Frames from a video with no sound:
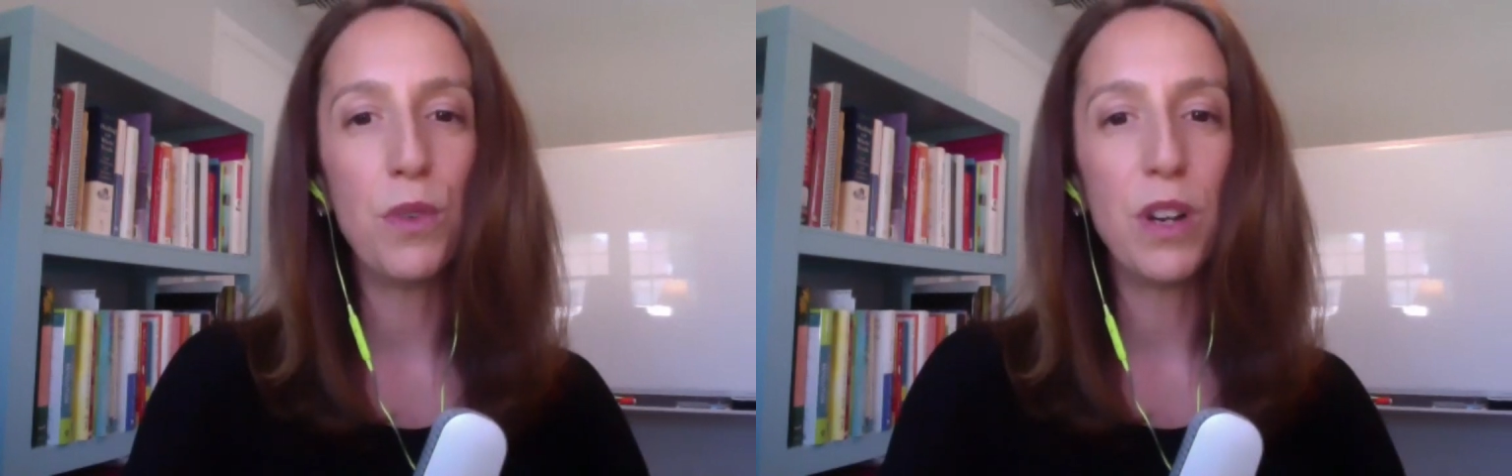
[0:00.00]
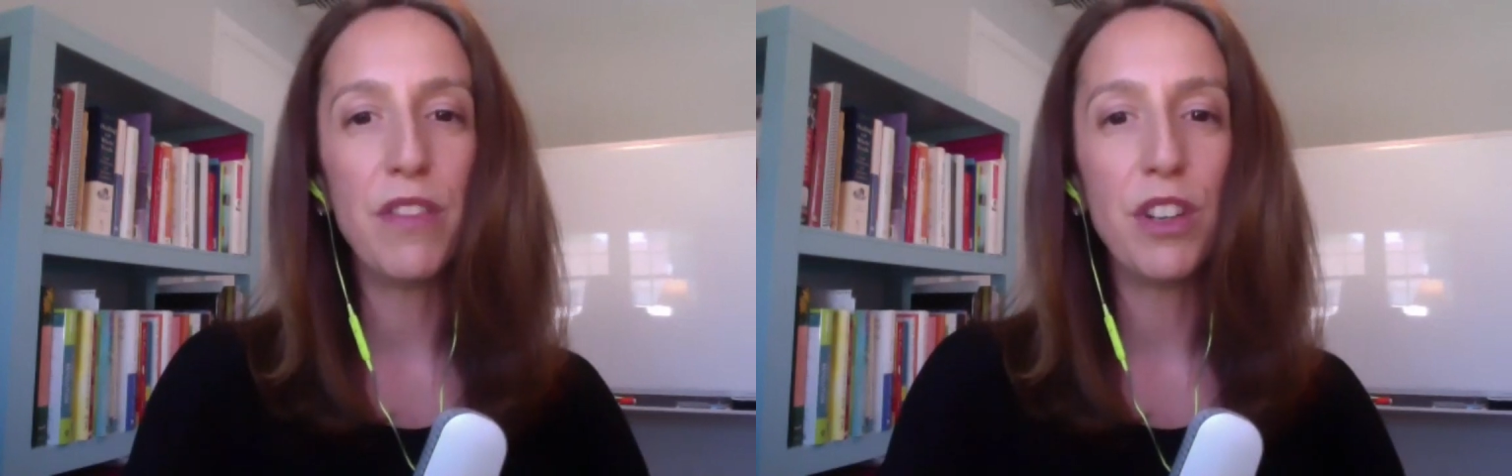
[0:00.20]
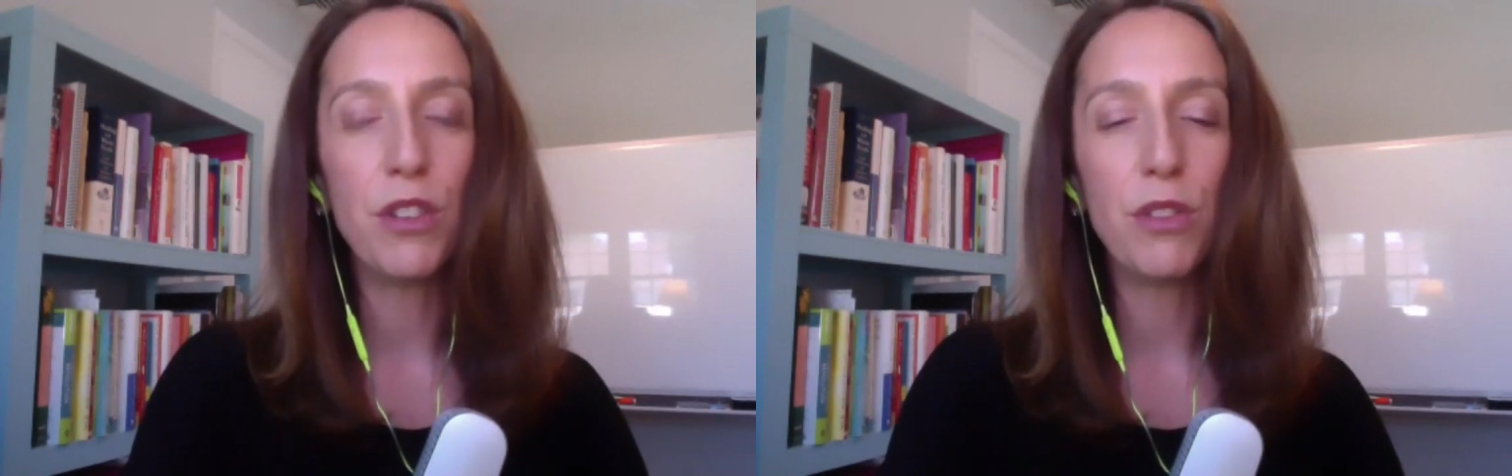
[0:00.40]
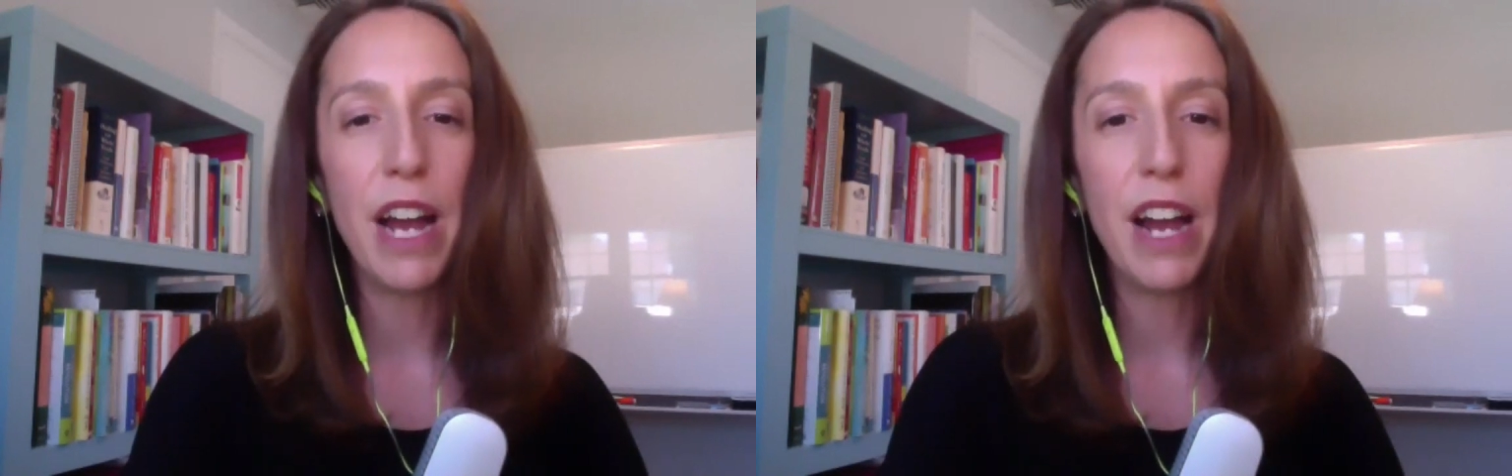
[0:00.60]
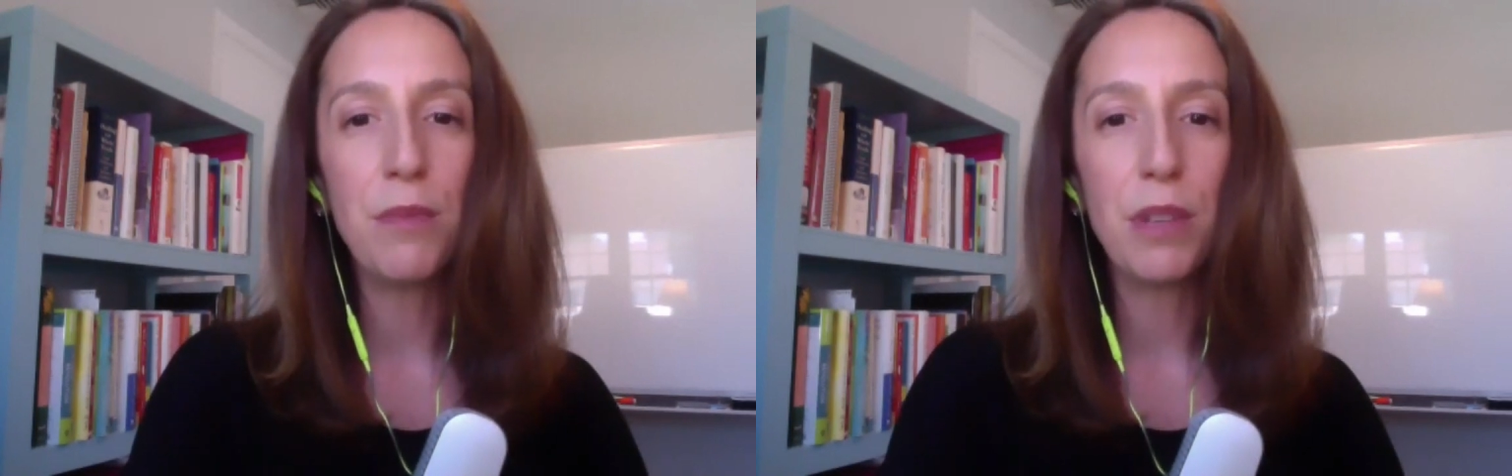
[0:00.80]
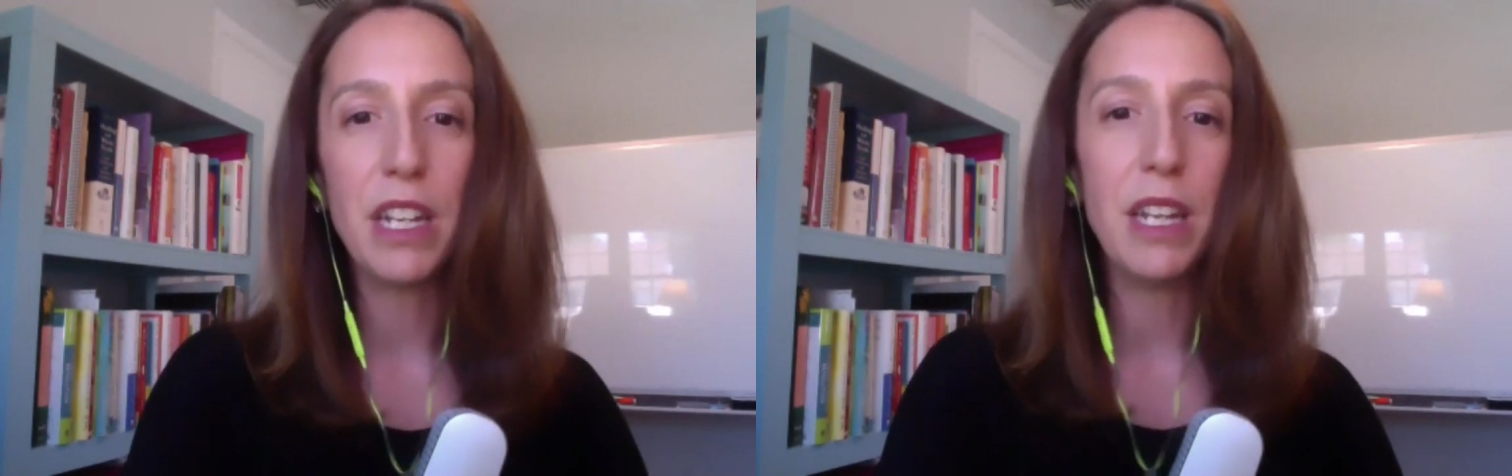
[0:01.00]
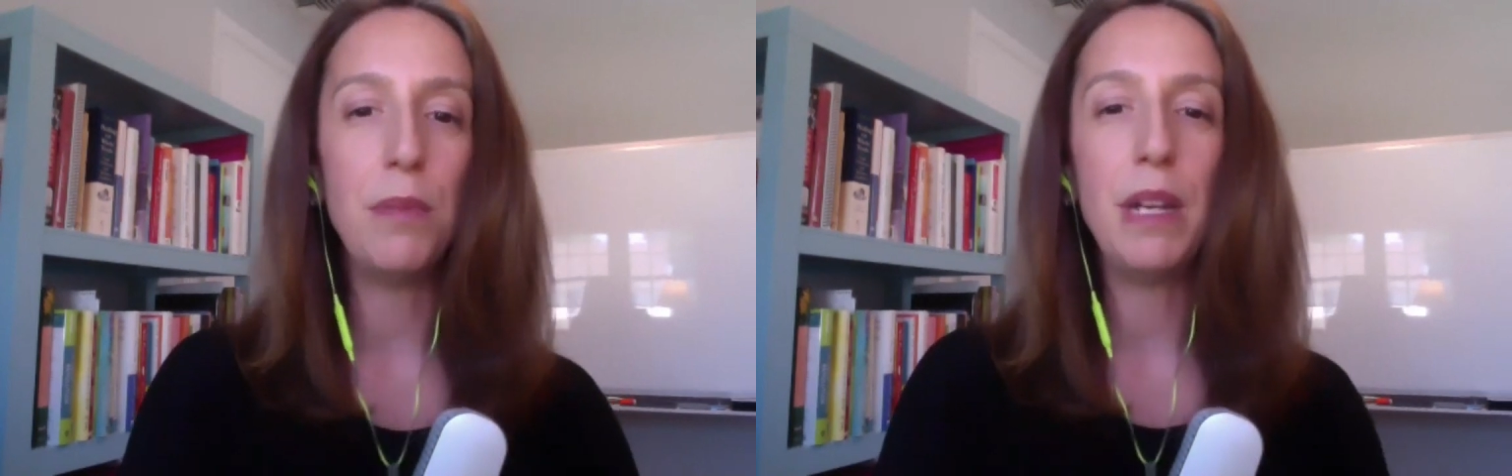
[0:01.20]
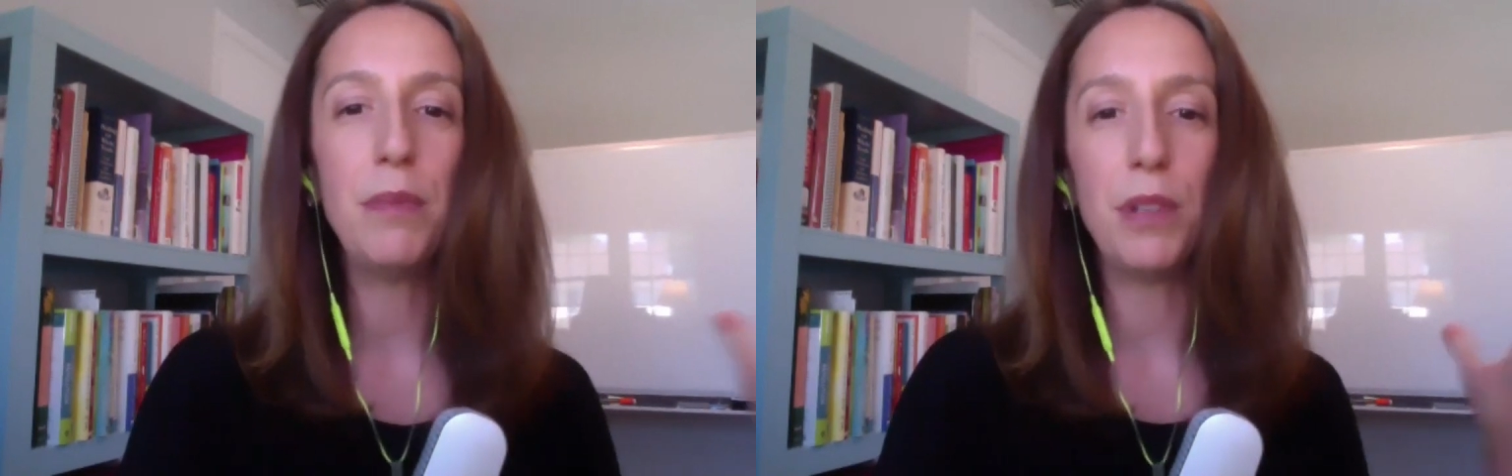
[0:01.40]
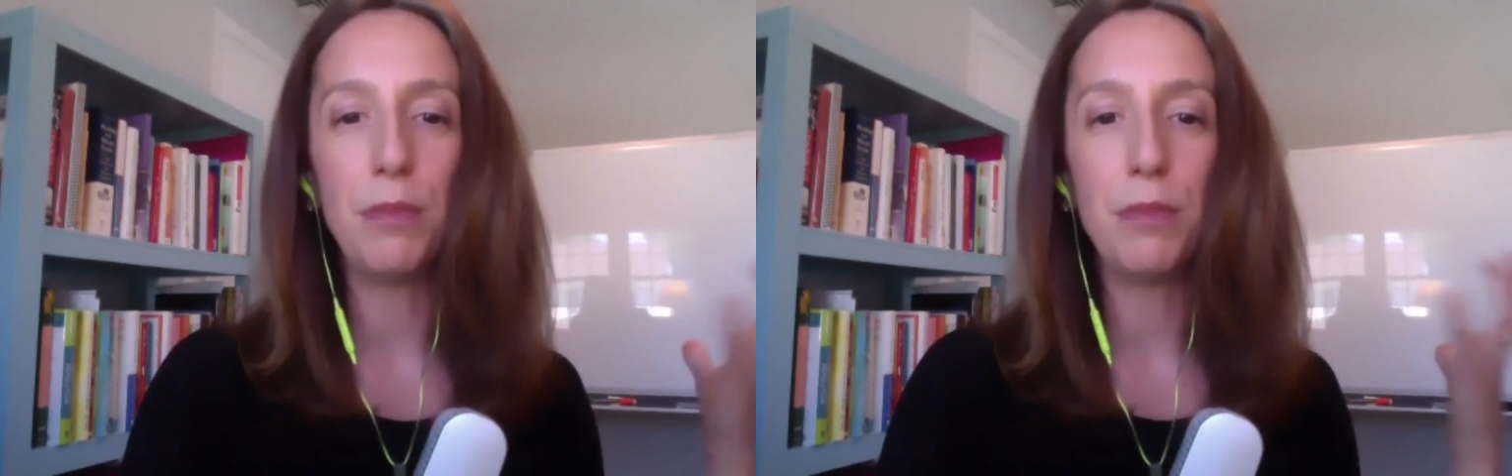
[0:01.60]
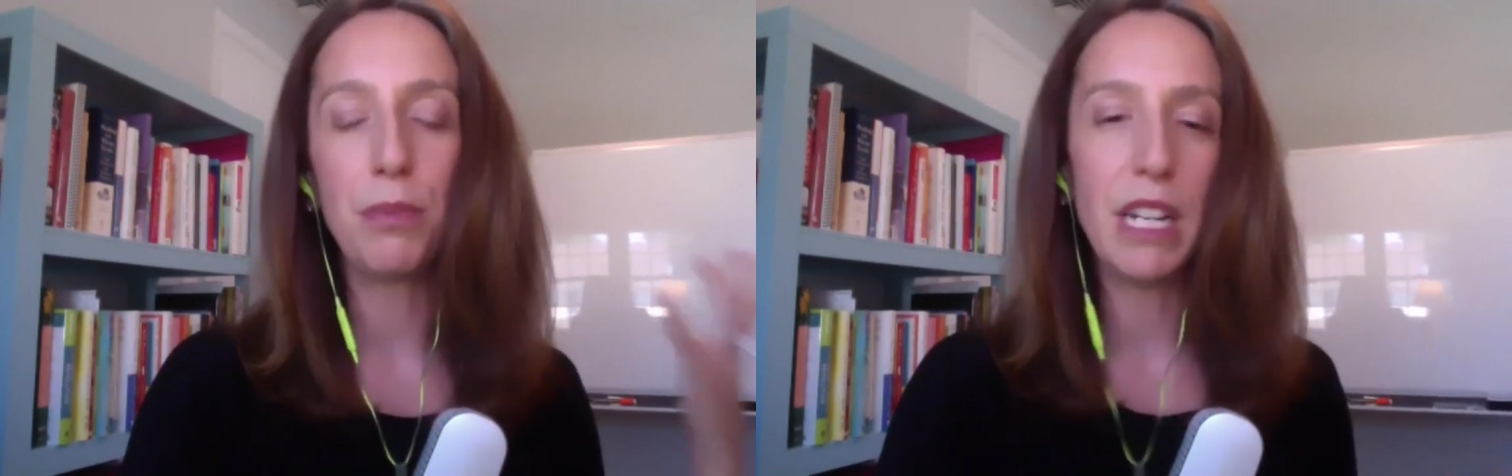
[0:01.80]
one of the groundbreaking people
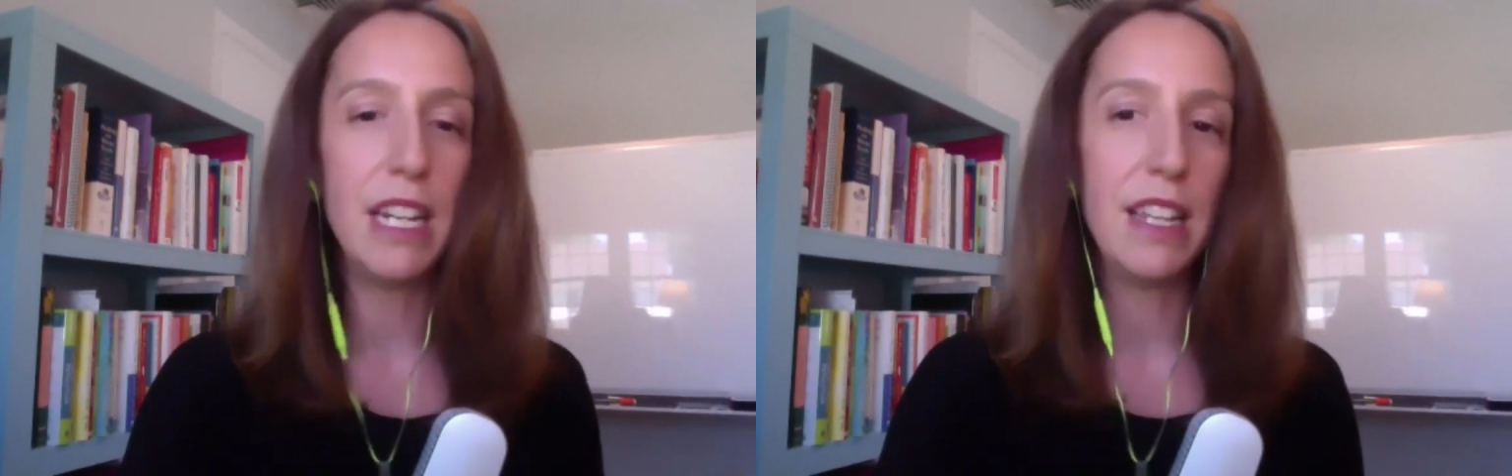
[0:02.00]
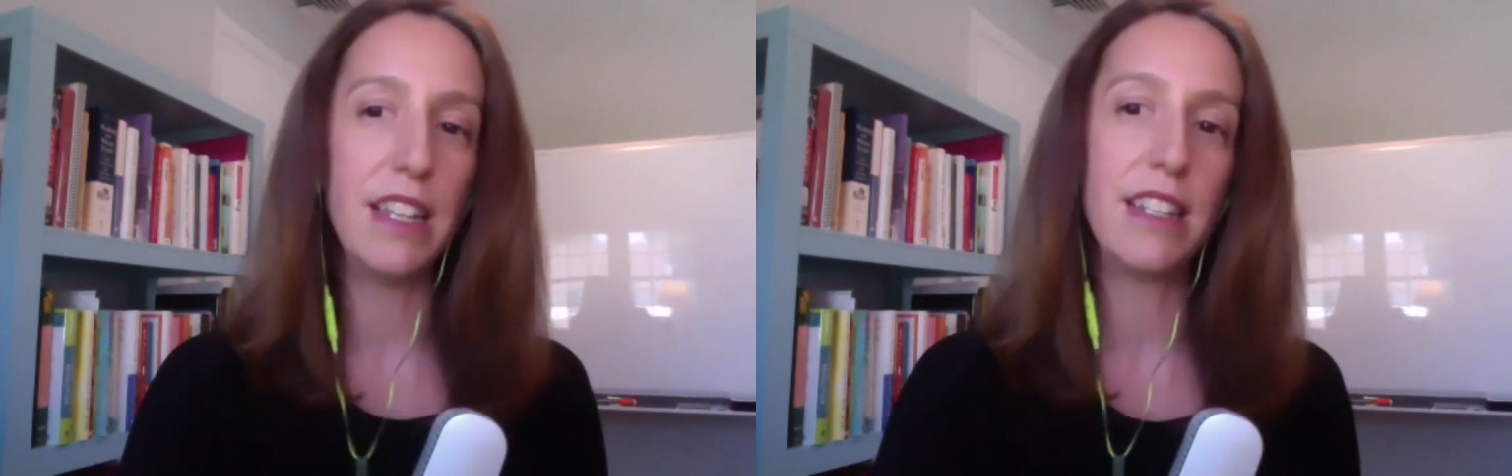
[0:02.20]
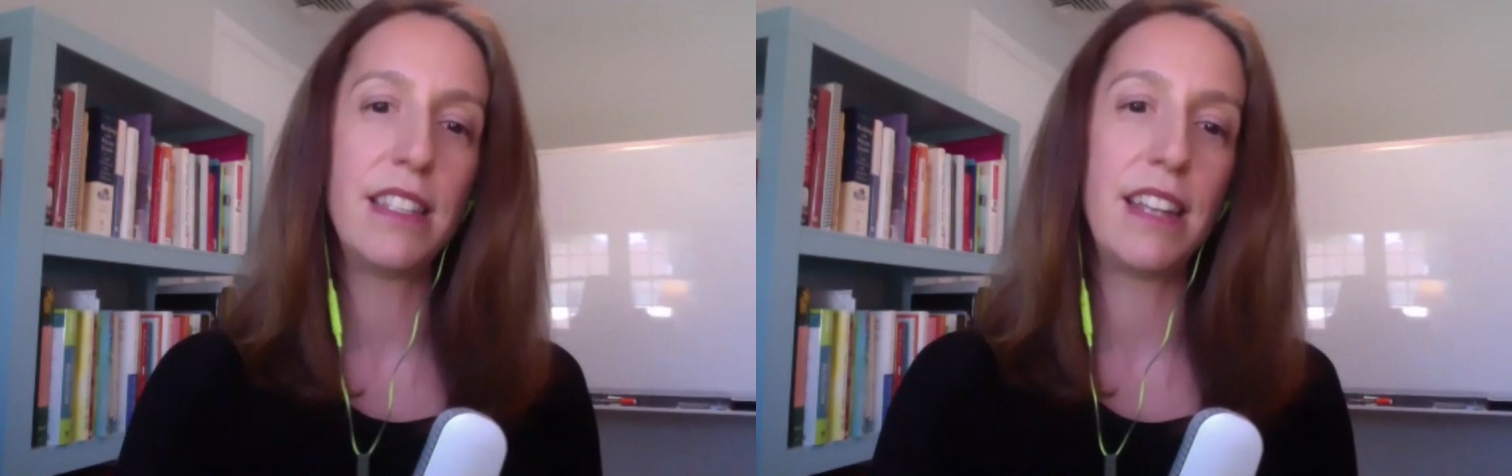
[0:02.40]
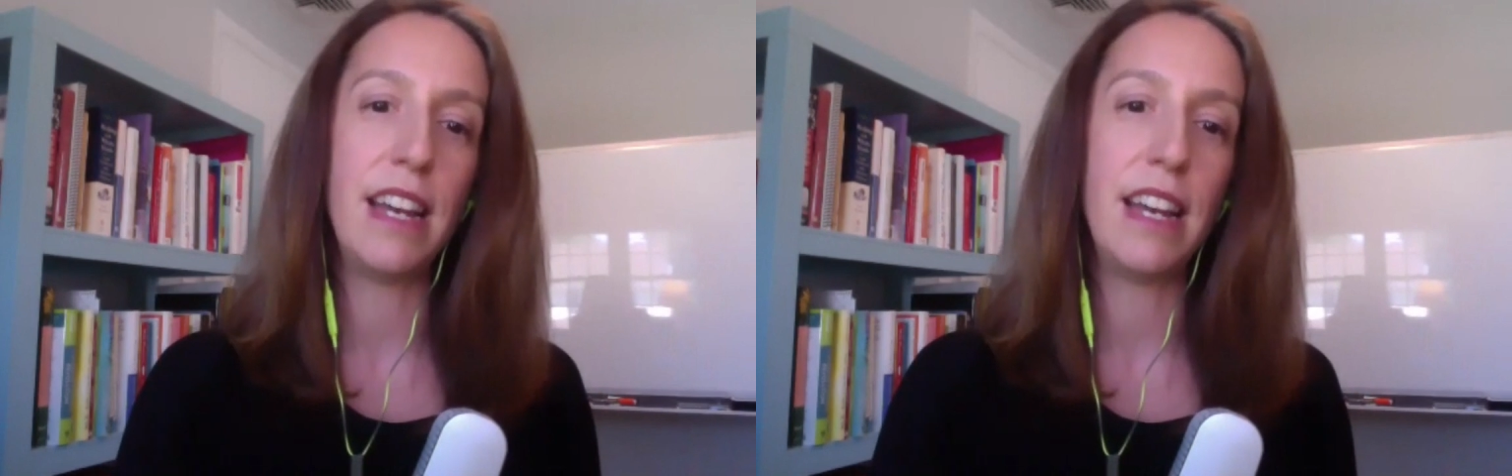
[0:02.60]
in bringing this